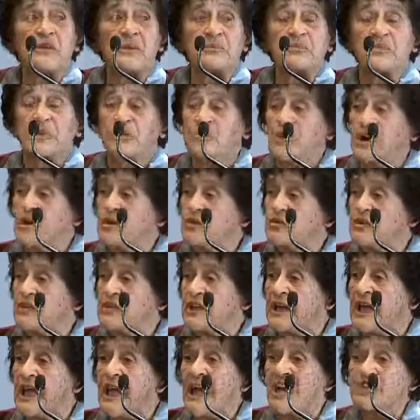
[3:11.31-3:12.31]
up the road, when
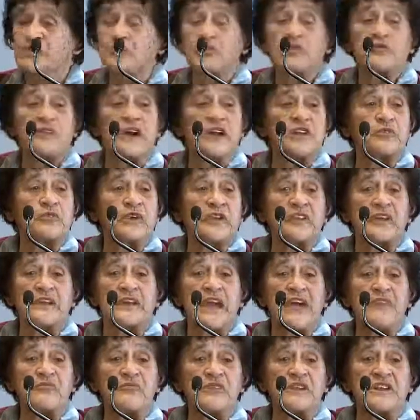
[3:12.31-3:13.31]
the car's provided by the
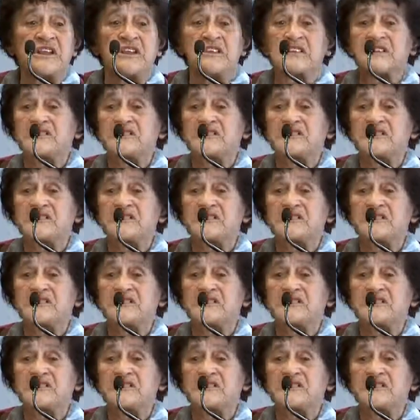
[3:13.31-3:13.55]
government and